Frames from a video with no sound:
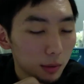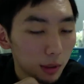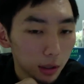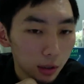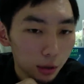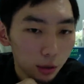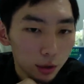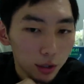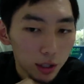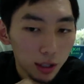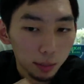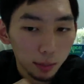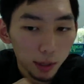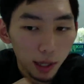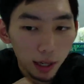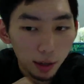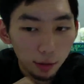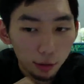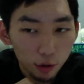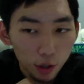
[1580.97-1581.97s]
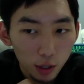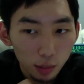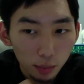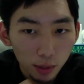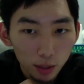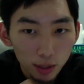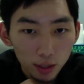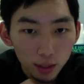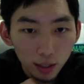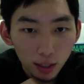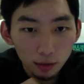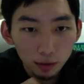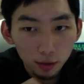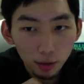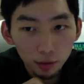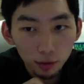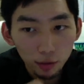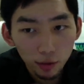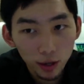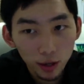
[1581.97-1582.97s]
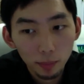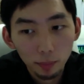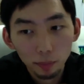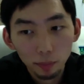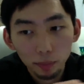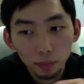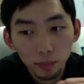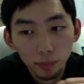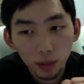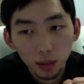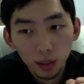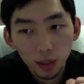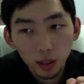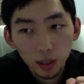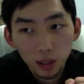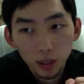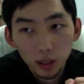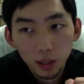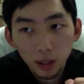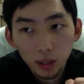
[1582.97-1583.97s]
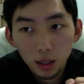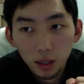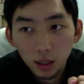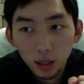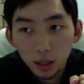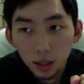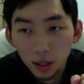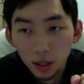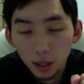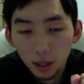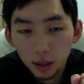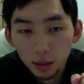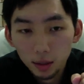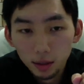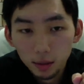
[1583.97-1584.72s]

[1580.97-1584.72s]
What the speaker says: use some kind of treatment to get rid of them. Yeah.